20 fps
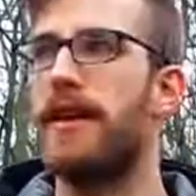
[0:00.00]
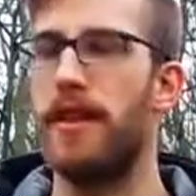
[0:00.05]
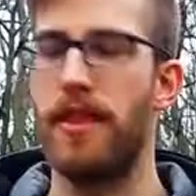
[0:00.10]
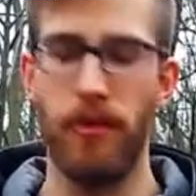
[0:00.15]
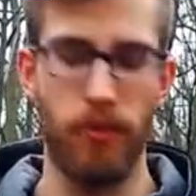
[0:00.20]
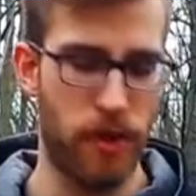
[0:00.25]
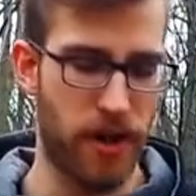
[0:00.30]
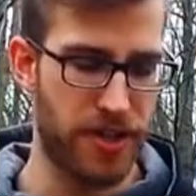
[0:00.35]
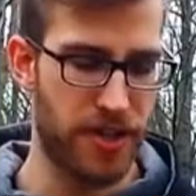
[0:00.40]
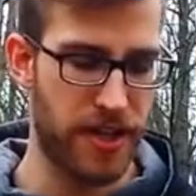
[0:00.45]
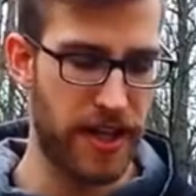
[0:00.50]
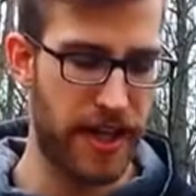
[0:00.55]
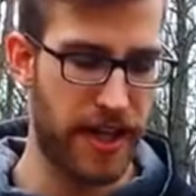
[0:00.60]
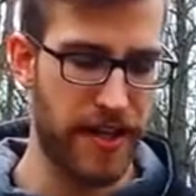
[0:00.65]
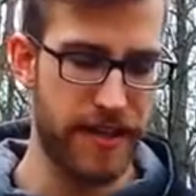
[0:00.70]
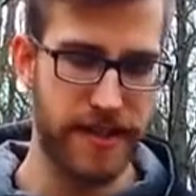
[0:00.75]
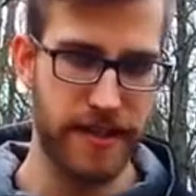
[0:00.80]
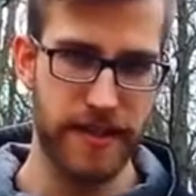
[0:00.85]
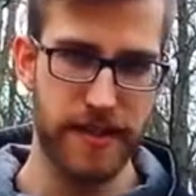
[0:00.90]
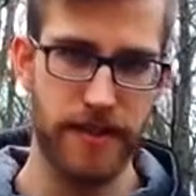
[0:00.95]
The watch
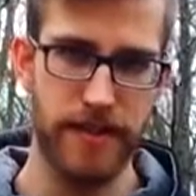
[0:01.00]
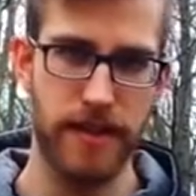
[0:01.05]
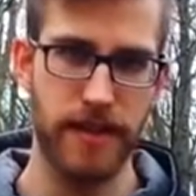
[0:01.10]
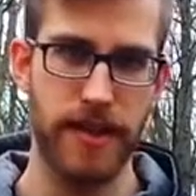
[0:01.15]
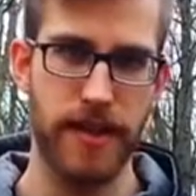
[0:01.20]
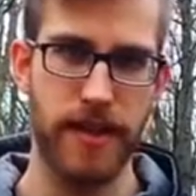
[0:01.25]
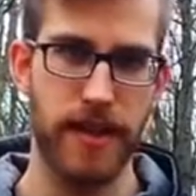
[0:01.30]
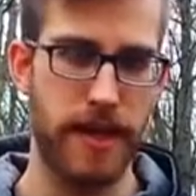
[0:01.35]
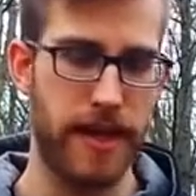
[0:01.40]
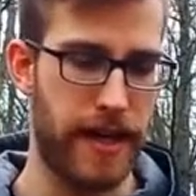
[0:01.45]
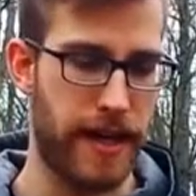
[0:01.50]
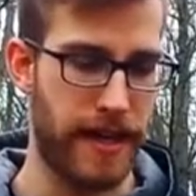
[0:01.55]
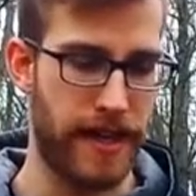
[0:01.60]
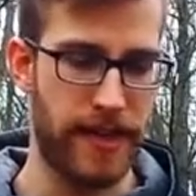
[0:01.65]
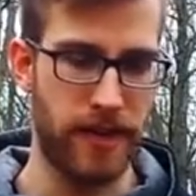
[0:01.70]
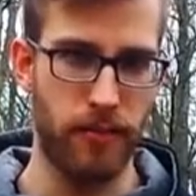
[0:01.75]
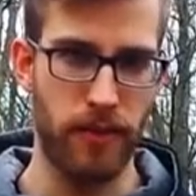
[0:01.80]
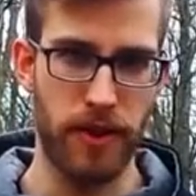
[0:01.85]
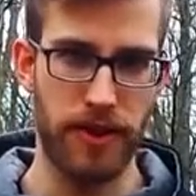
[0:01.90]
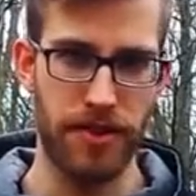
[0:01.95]
case and
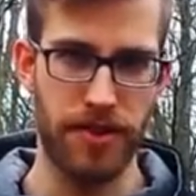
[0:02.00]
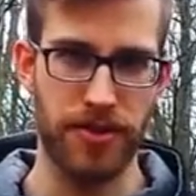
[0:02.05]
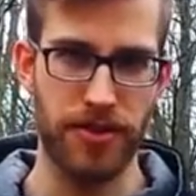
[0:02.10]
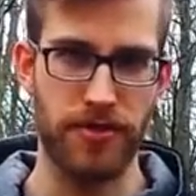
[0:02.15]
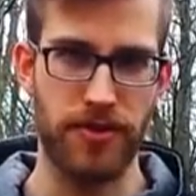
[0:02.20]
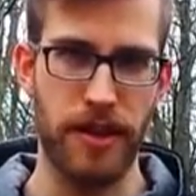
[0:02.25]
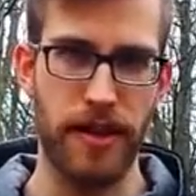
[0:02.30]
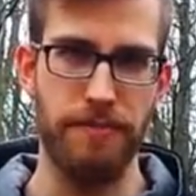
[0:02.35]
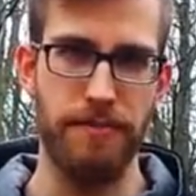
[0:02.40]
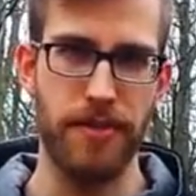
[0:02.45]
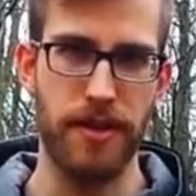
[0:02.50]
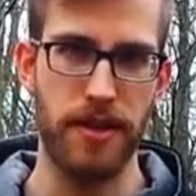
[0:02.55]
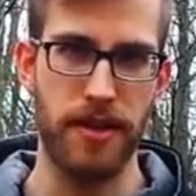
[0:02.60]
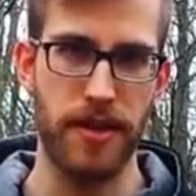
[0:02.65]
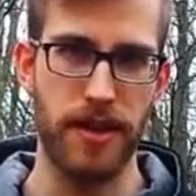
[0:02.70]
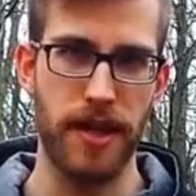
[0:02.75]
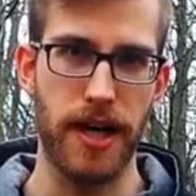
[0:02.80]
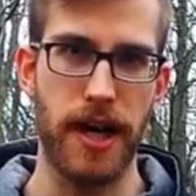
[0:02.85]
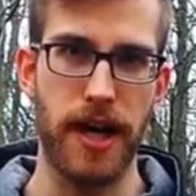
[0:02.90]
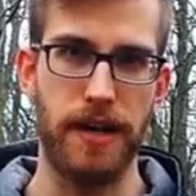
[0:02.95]
the watch strap
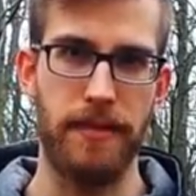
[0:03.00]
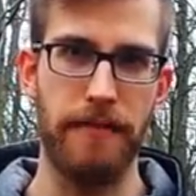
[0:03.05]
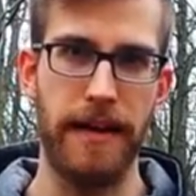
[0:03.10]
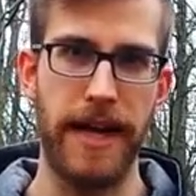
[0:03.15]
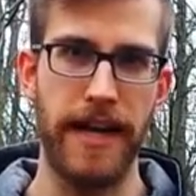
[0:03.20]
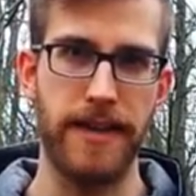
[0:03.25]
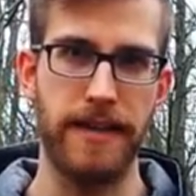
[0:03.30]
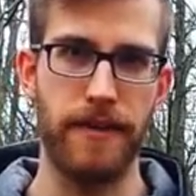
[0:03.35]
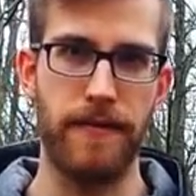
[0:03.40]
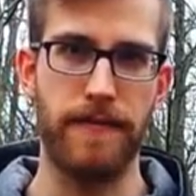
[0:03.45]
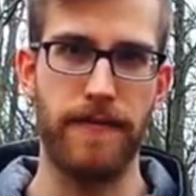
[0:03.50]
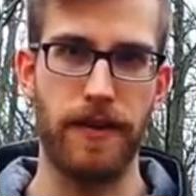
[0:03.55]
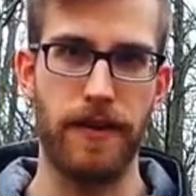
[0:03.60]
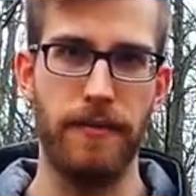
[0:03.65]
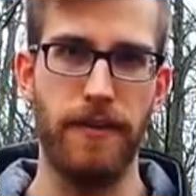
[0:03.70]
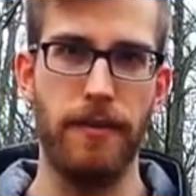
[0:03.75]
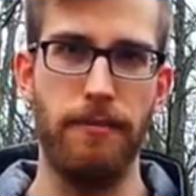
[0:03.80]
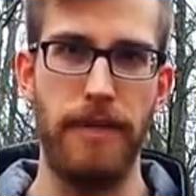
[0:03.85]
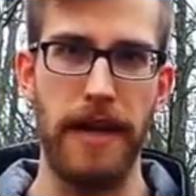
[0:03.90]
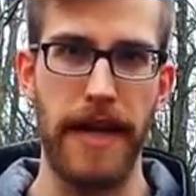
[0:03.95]
are made
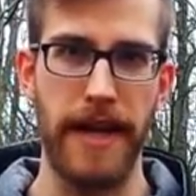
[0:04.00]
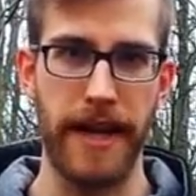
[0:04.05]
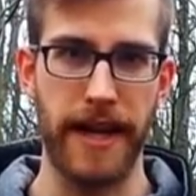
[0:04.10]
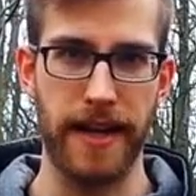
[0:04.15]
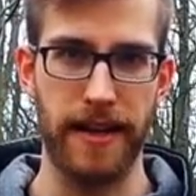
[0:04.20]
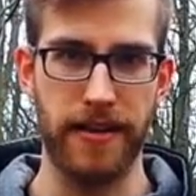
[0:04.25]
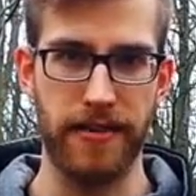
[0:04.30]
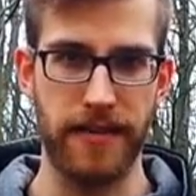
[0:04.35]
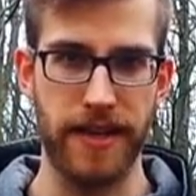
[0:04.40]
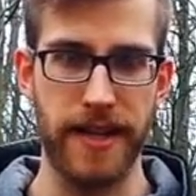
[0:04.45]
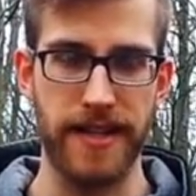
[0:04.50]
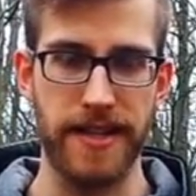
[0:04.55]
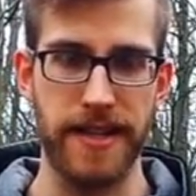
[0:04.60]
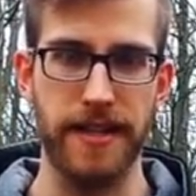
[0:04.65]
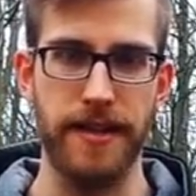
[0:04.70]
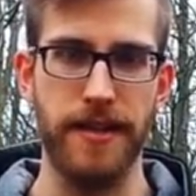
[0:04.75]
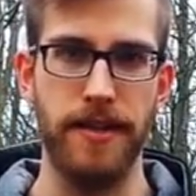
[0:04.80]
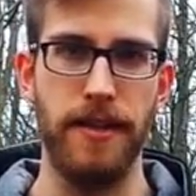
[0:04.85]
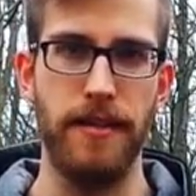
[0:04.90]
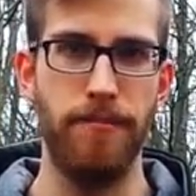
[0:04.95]
from a black
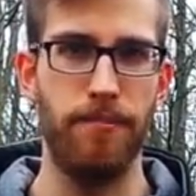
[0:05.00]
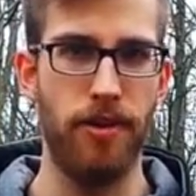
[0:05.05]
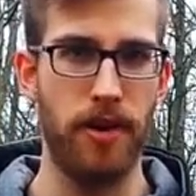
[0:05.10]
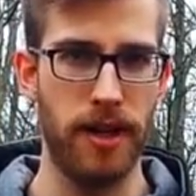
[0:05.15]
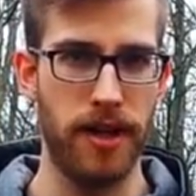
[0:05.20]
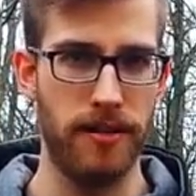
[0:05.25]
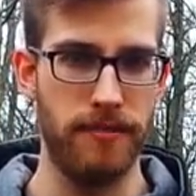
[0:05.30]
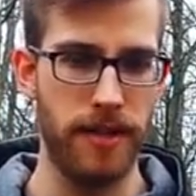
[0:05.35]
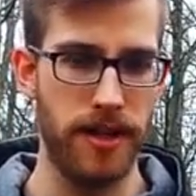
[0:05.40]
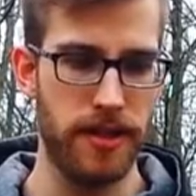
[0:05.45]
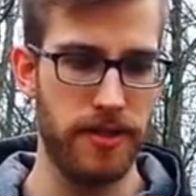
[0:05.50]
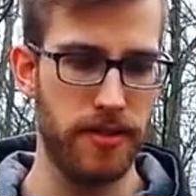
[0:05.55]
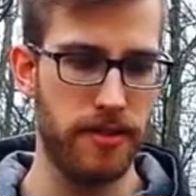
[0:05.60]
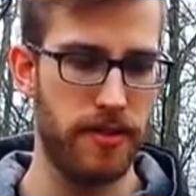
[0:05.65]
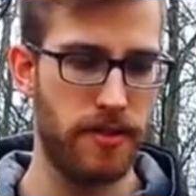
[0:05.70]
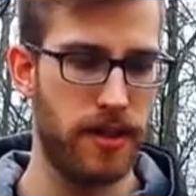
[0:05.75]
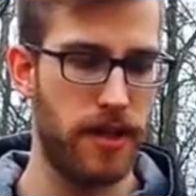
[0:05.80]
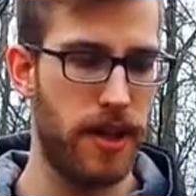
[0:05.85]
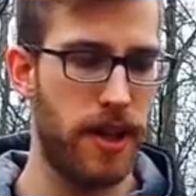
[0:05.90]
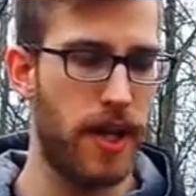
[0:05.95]
resin polymer,
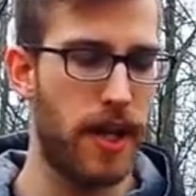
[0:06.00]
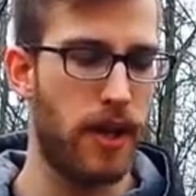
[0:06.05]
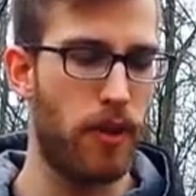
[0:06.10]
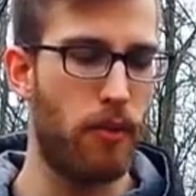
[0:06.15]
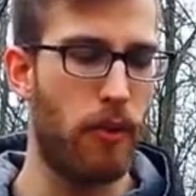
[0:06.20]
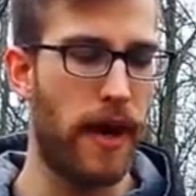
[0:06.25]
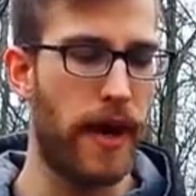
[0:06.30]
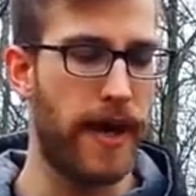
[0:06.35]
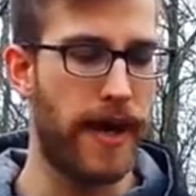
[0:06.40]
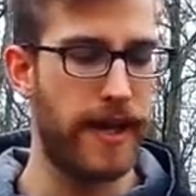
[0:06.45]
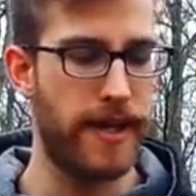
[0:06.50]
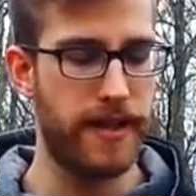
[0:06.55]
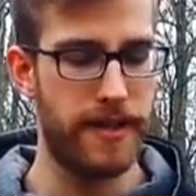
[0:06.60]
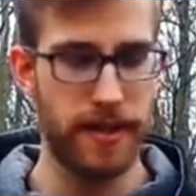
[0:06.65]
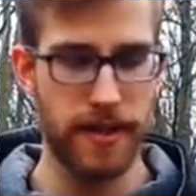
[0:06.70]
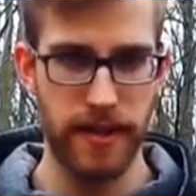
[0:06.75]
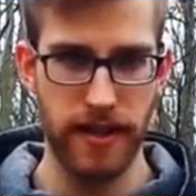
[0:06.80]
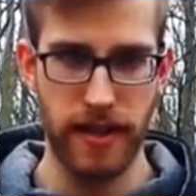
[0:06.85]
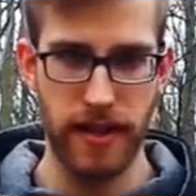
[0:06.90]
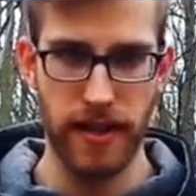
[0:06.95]
while
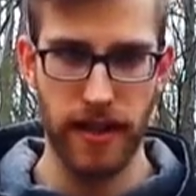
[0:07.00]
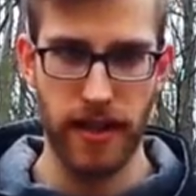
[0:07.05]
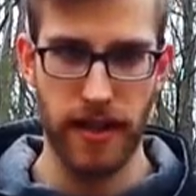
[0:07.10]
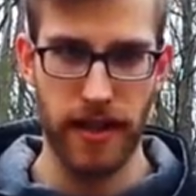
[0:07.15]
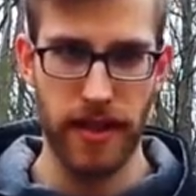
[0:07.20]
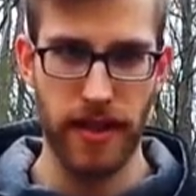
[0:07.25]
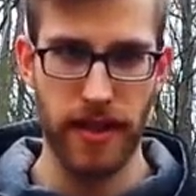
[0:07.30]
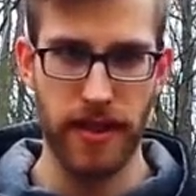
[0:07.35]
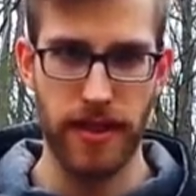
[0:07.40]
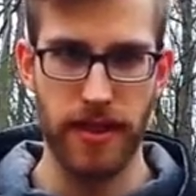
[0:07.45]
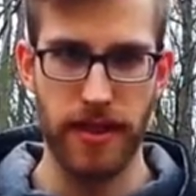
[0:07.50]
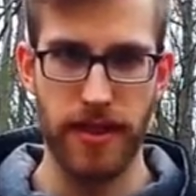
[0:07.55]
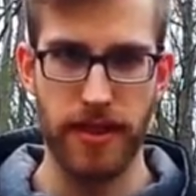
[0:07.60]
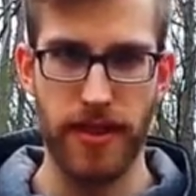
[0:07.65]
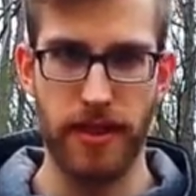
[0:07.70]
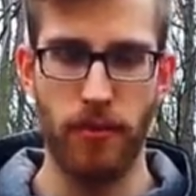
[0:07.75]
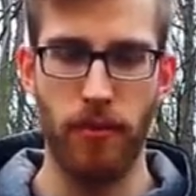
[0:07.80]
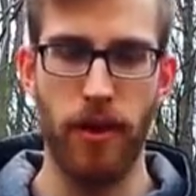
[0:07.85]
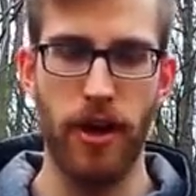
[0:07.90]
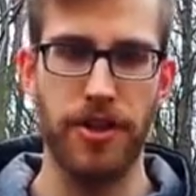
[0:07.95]

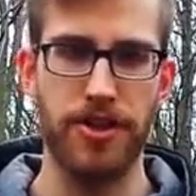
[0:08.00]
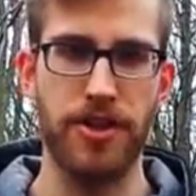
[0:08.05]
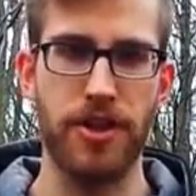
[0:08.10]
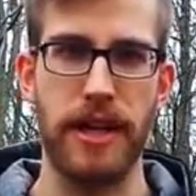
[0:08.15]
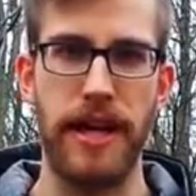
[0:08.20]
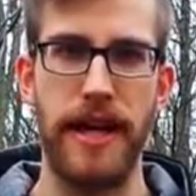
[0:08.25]
the watch